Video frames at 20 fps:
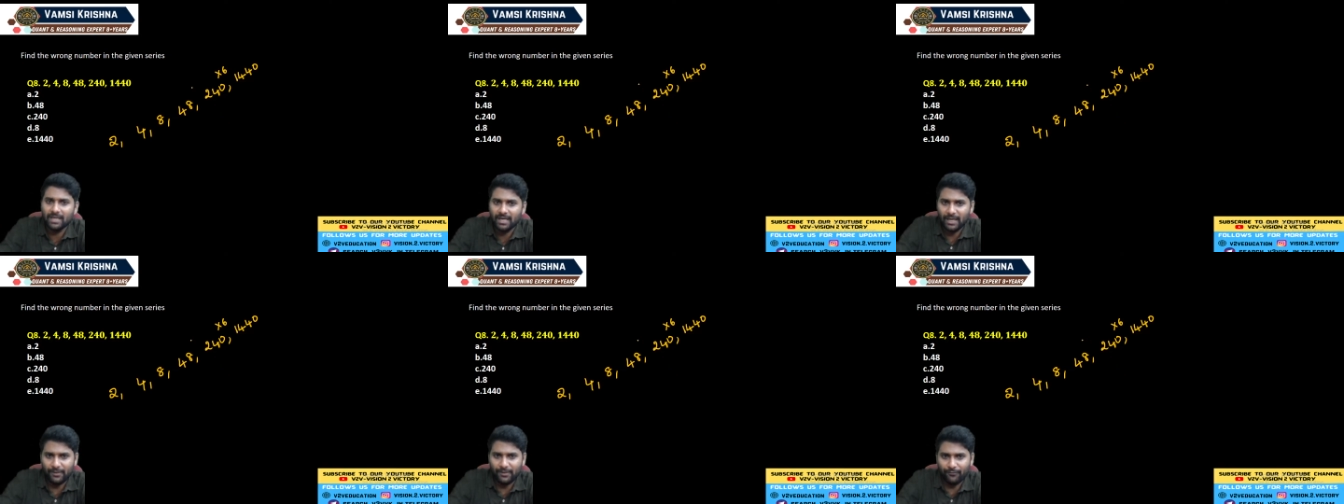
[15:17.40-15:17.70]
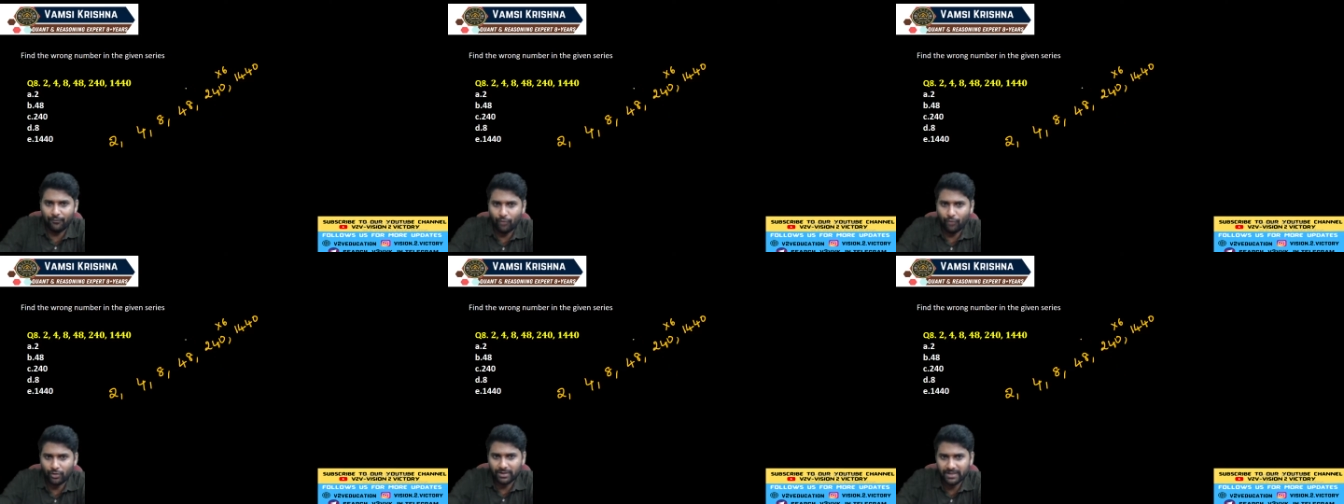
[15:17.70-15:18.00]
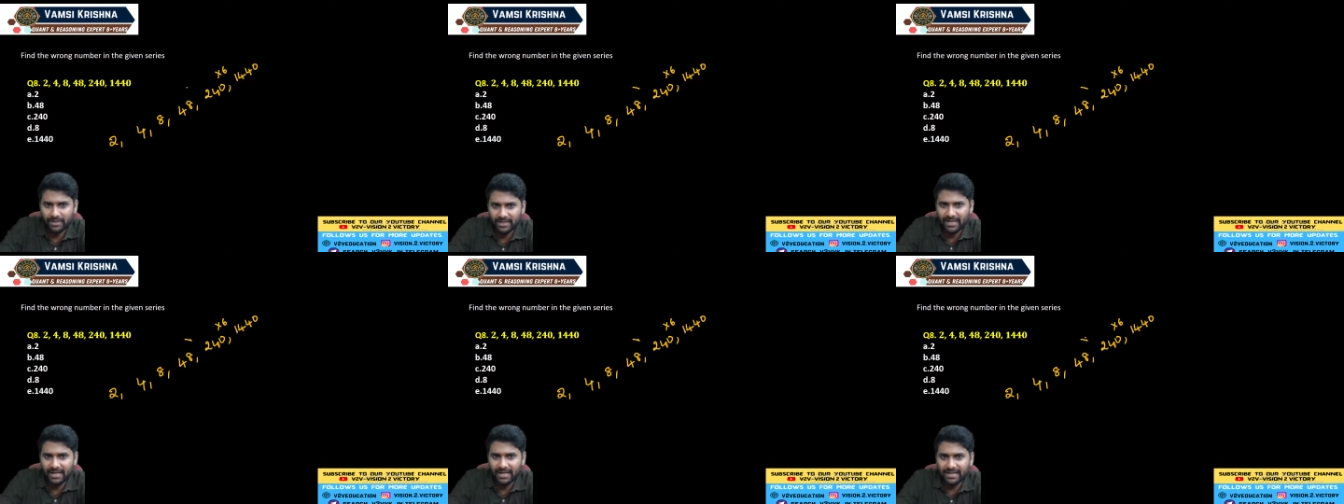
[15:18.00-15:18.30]
If
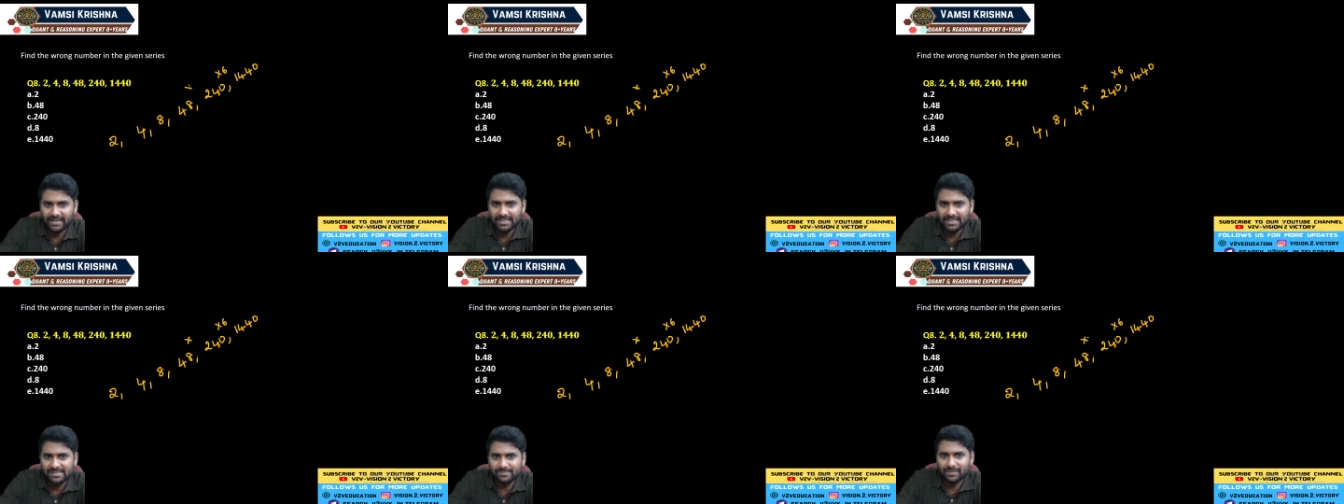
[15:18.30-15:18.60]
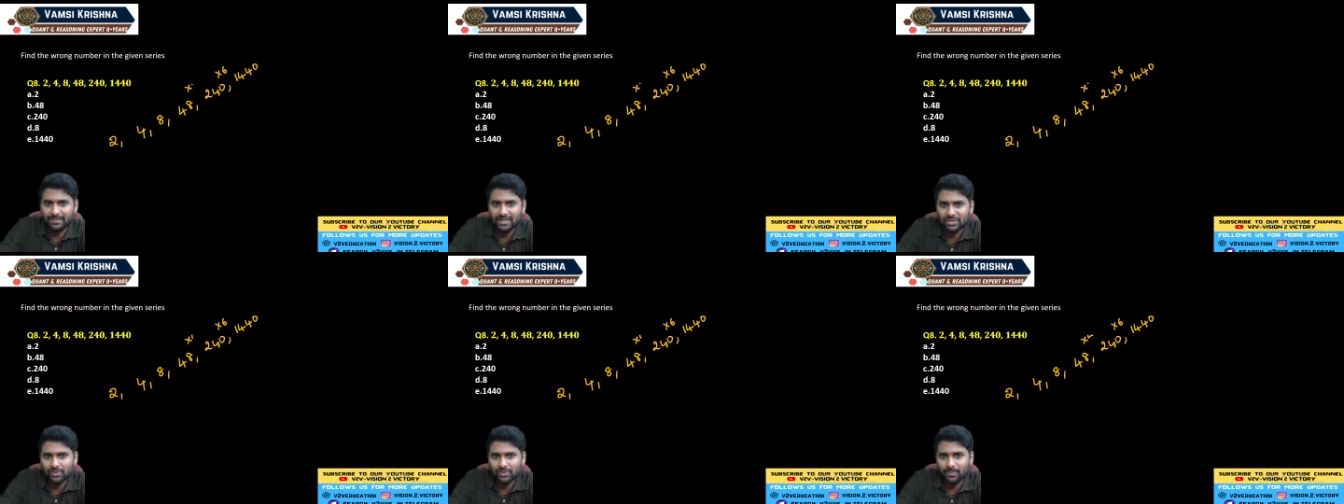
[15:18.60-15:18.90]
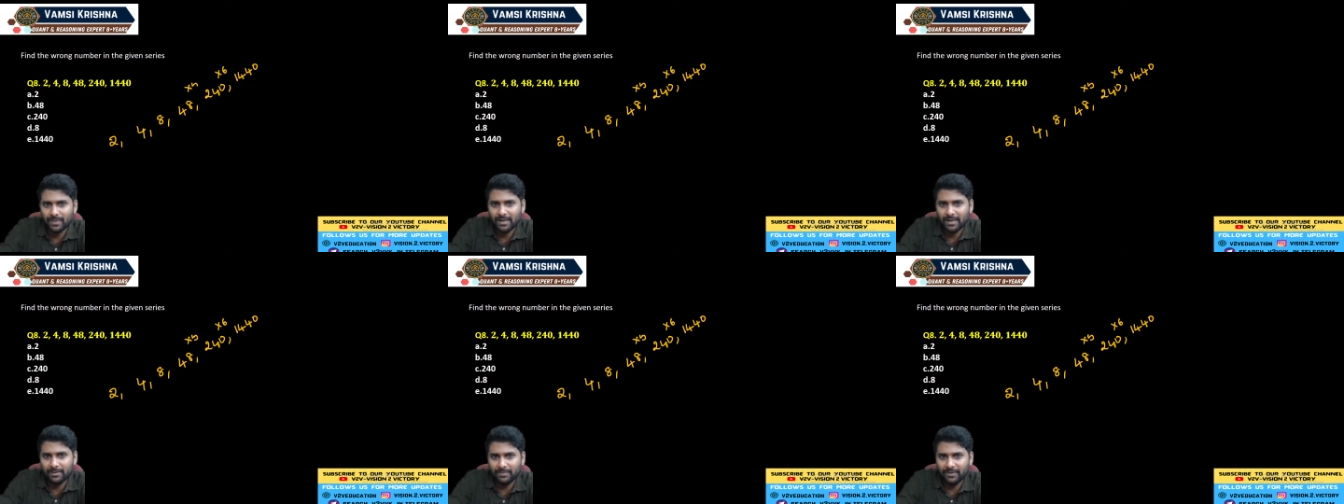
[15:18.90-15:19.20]
48 is
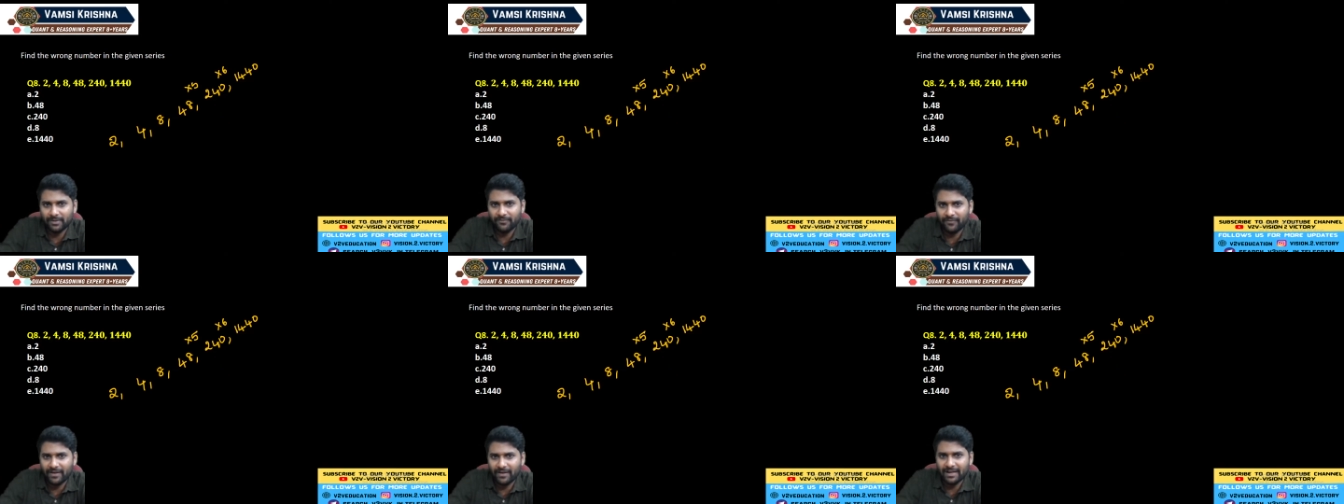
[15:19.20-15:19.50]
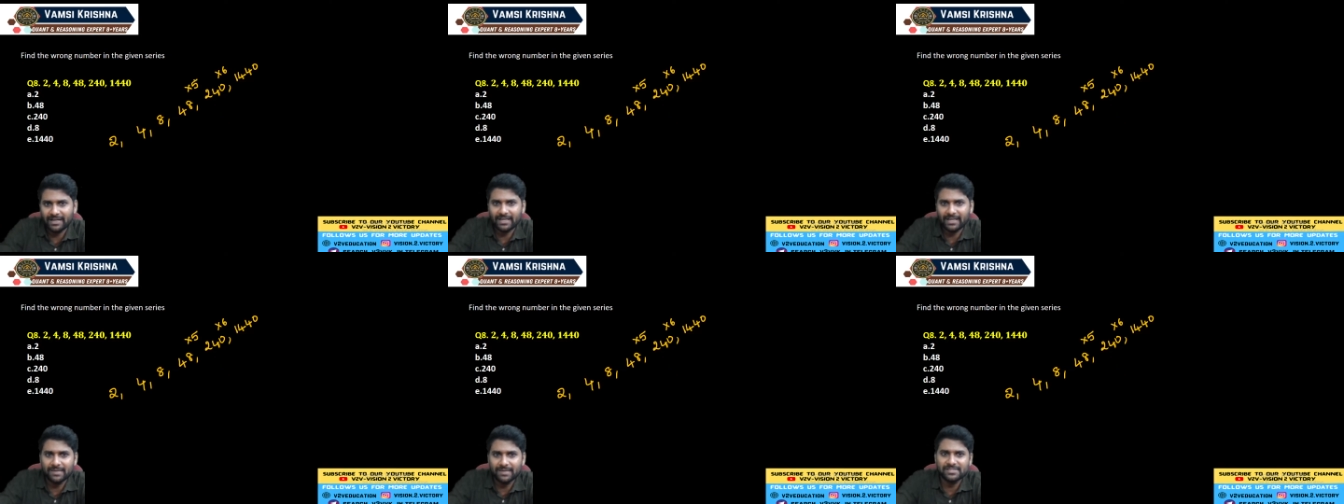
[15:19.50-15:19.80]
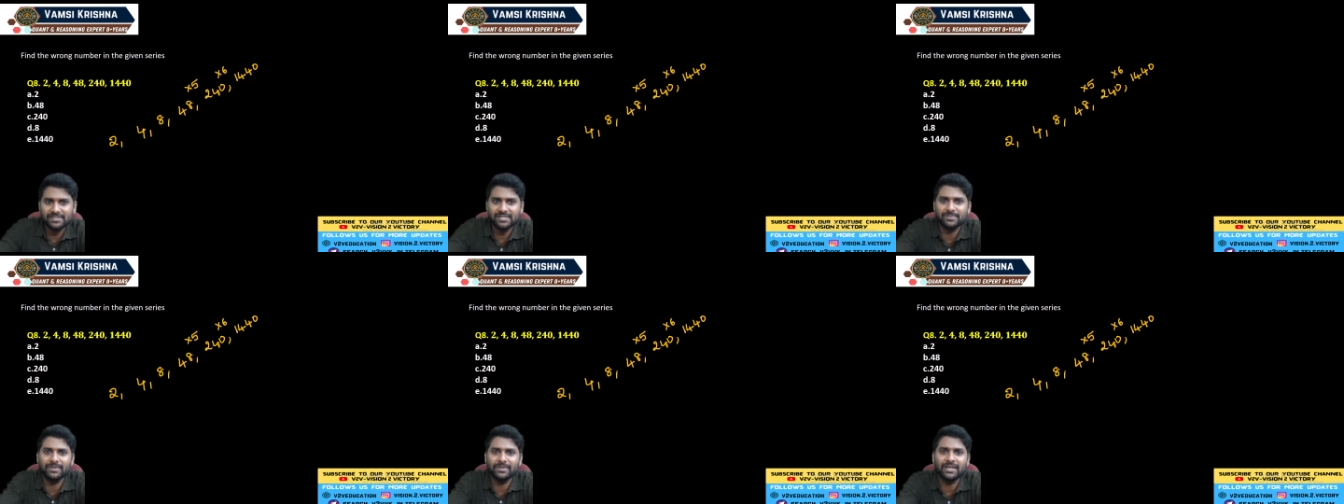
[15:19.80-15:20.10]
multiplied by 5
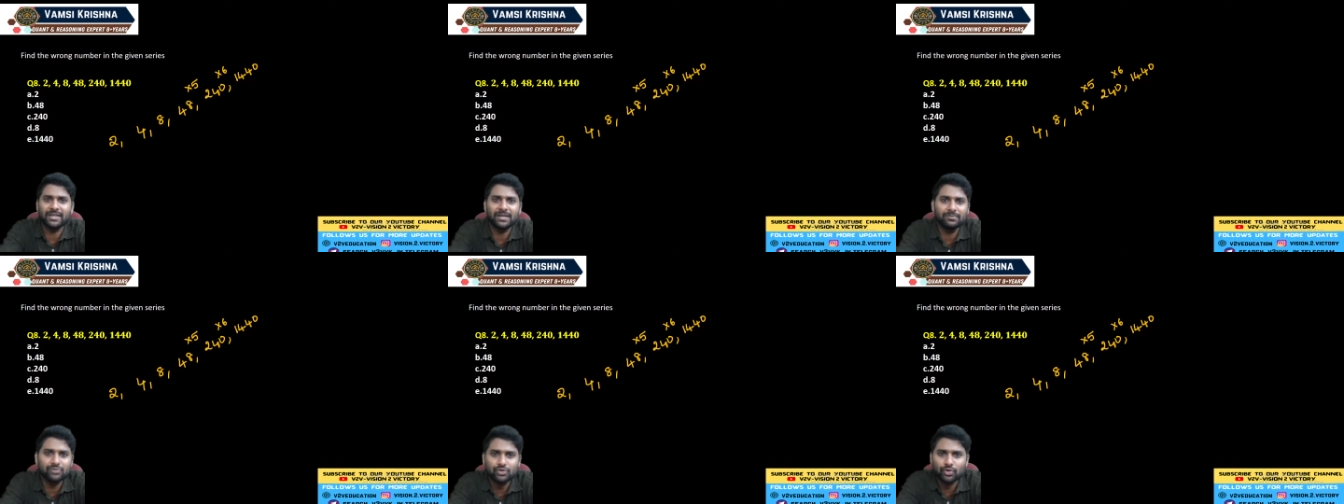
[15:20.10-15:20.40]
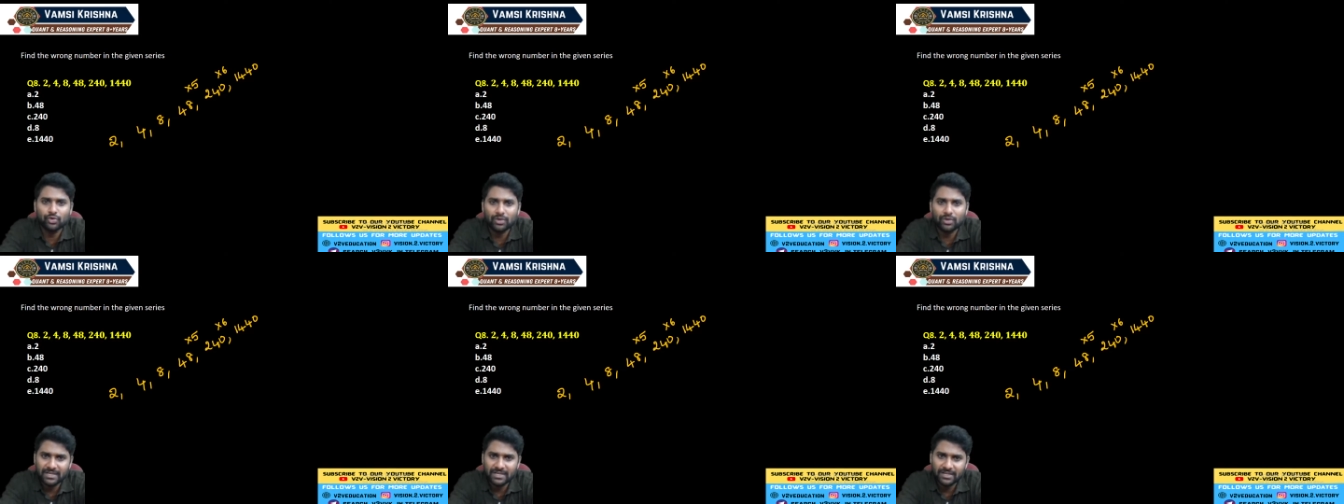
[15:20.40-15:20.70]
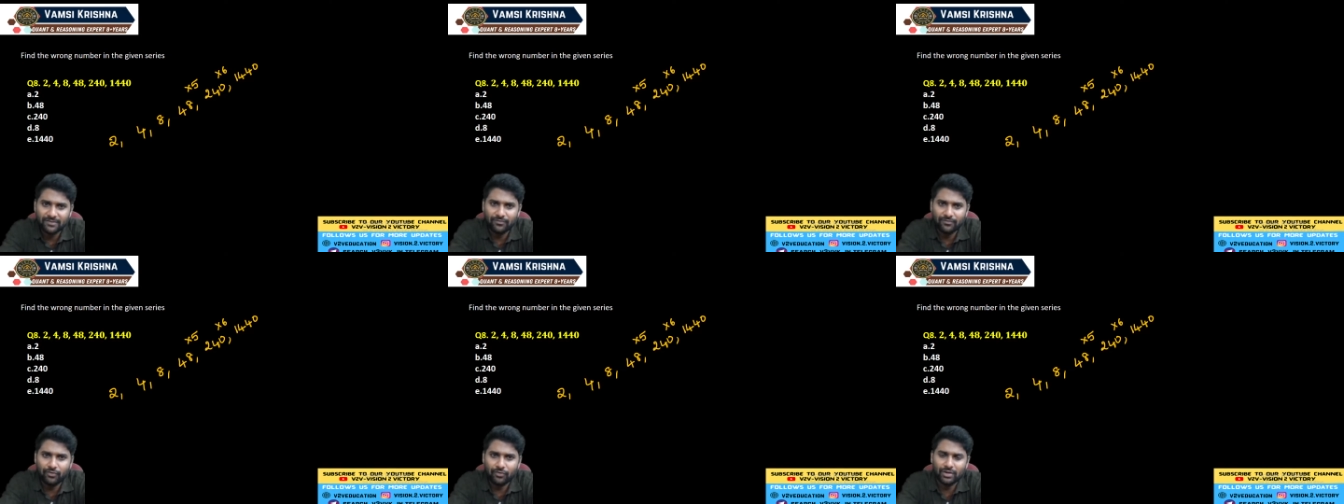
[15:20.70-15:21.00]
times, it becomes
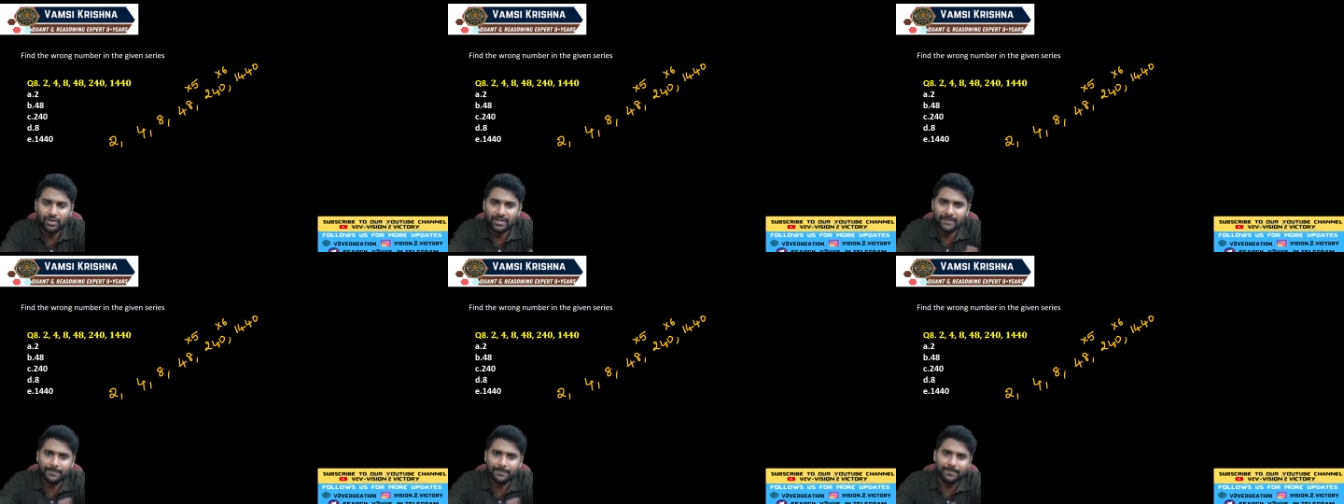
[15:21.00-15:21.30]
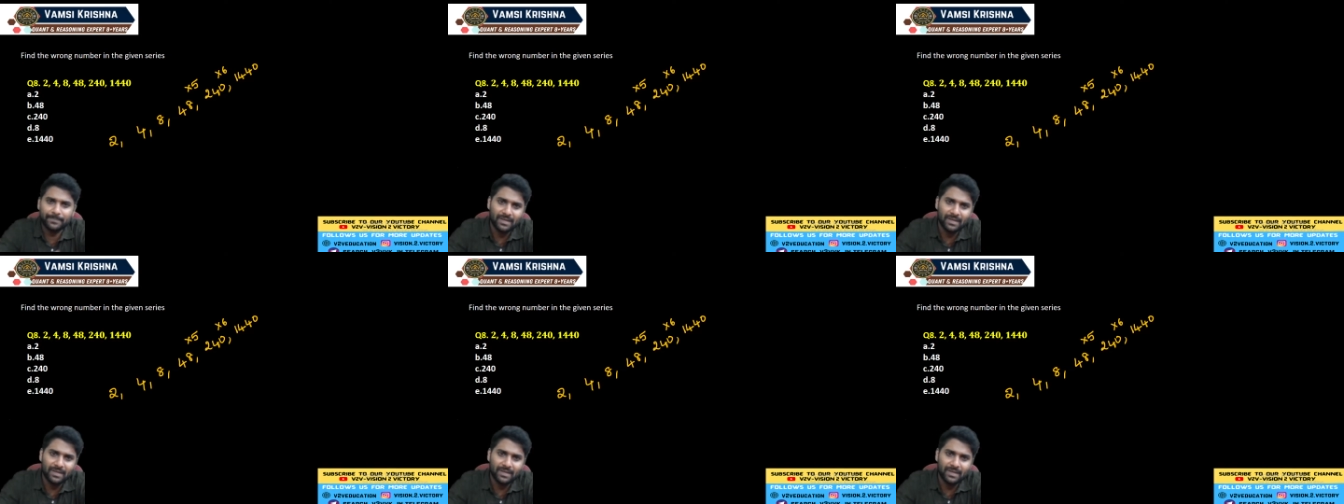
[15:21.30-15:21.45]
240.